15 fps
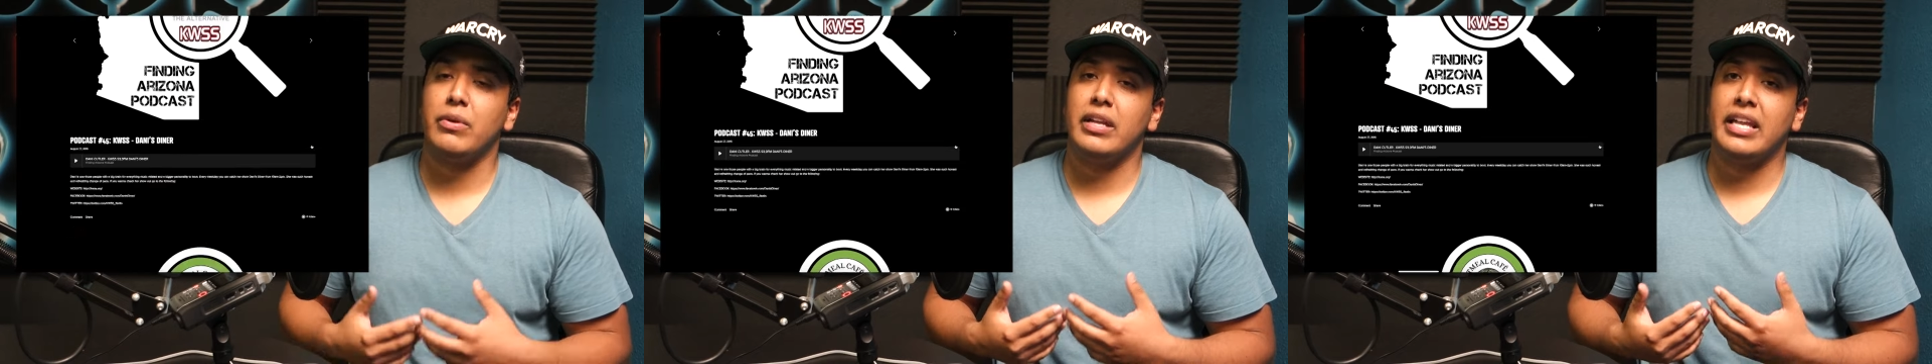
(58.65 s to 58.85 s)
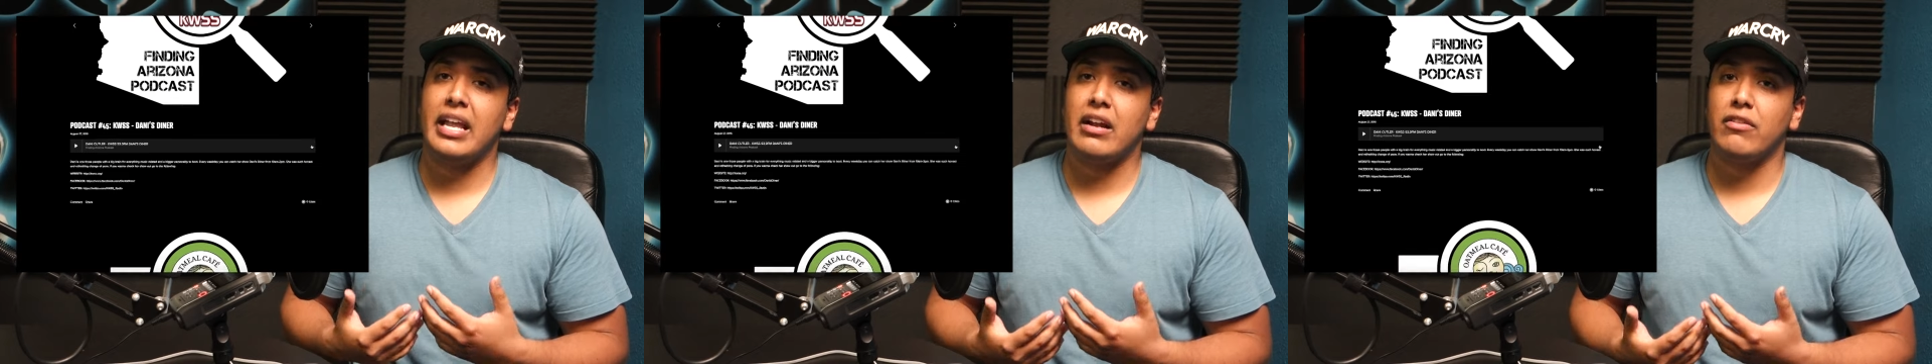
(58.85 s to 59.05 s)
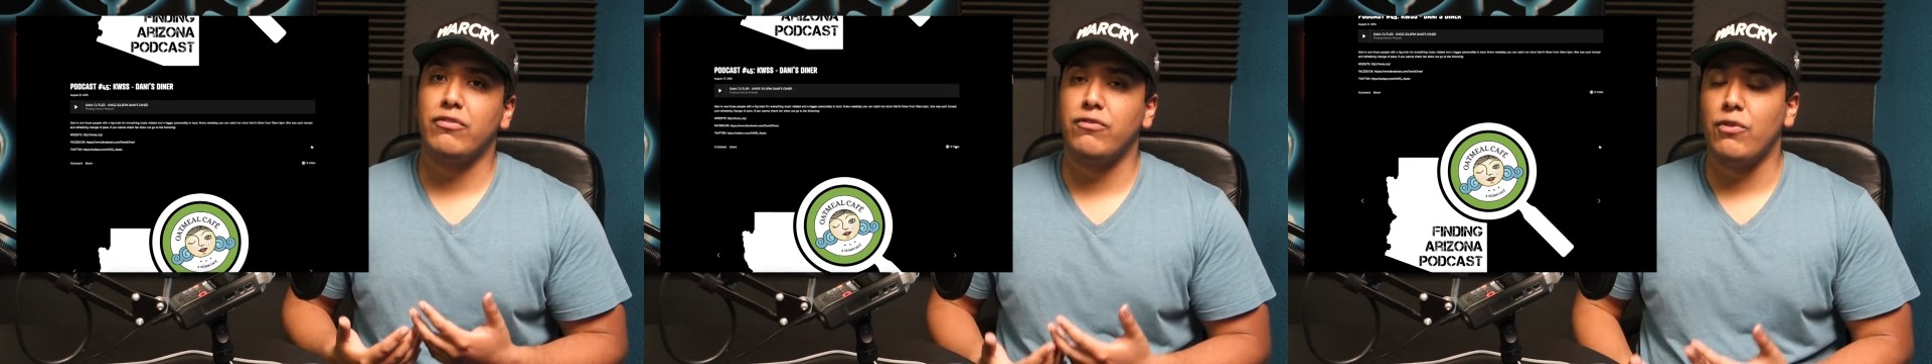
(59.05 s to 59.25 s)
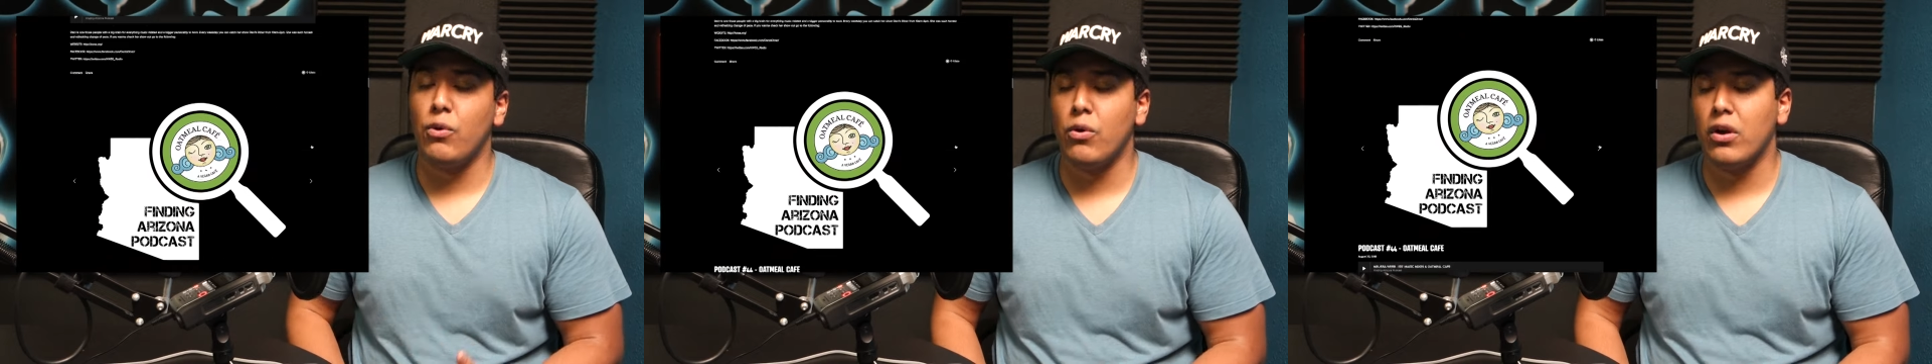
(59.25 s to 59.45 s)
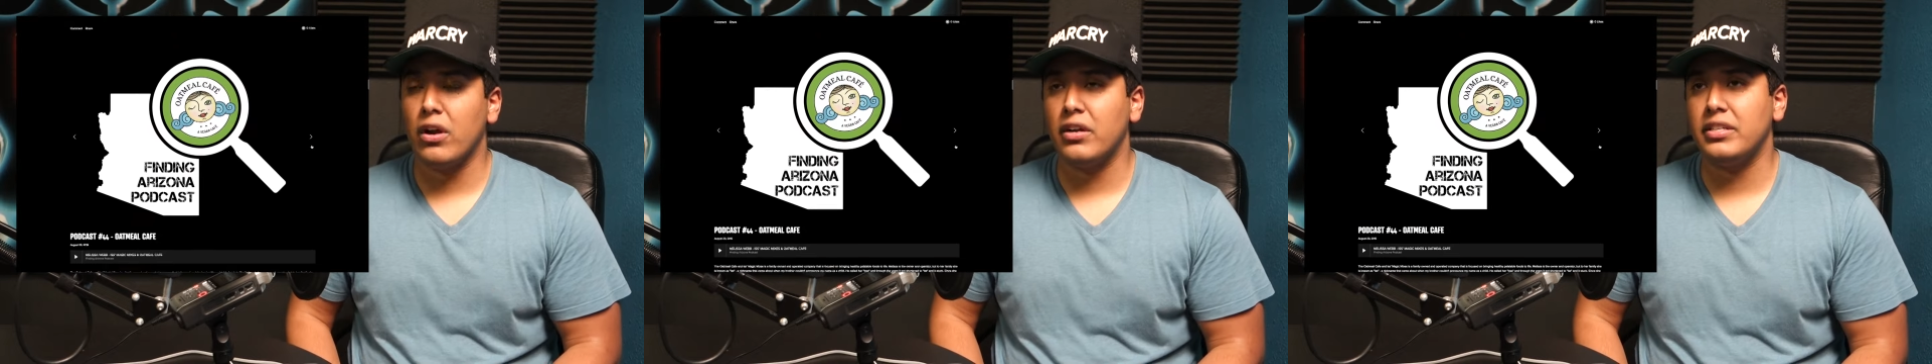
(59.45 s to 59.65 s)
we can't
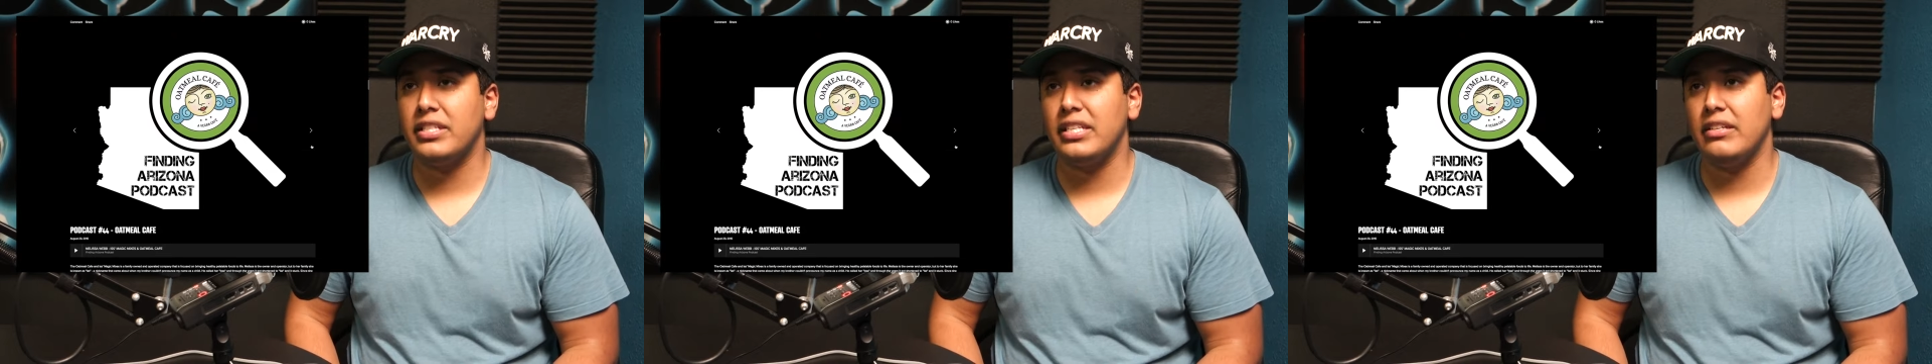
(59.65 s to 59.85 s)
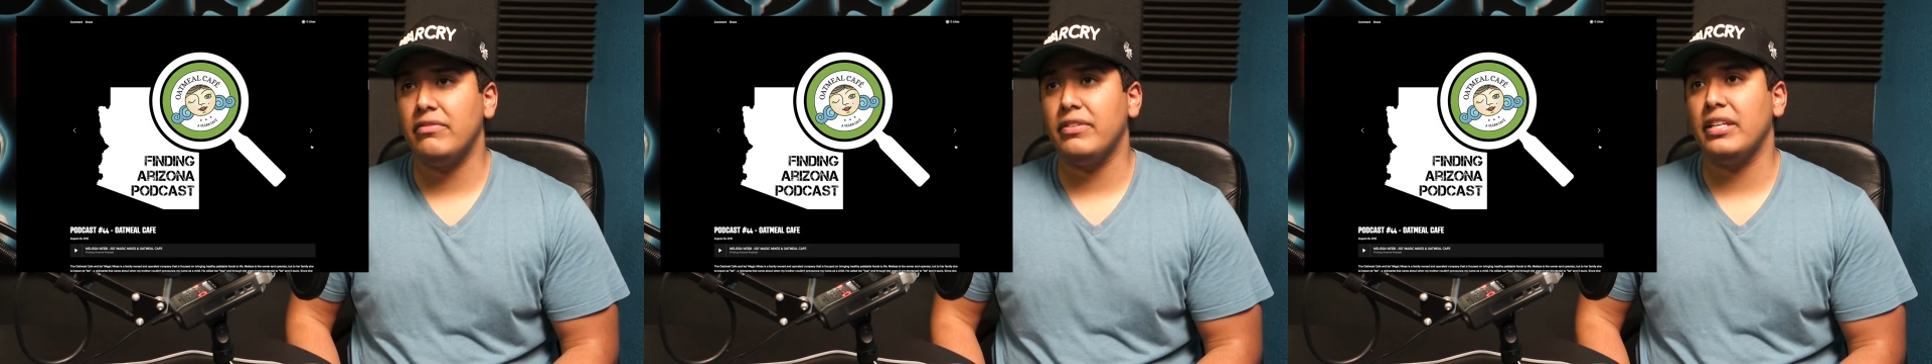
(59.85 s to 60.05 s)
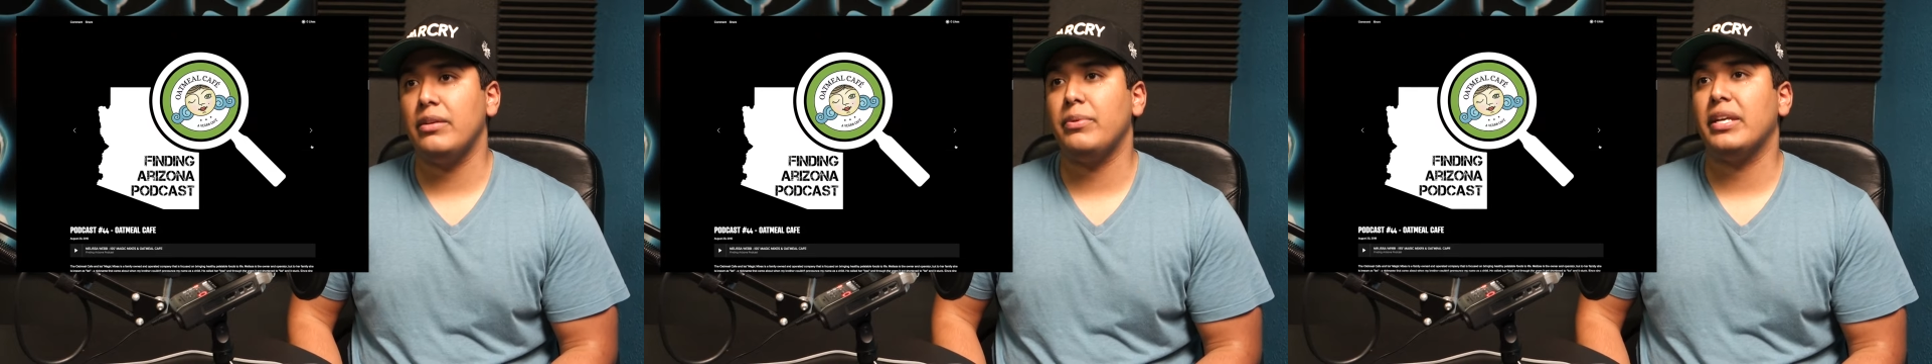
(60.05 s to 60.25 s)
afford TV,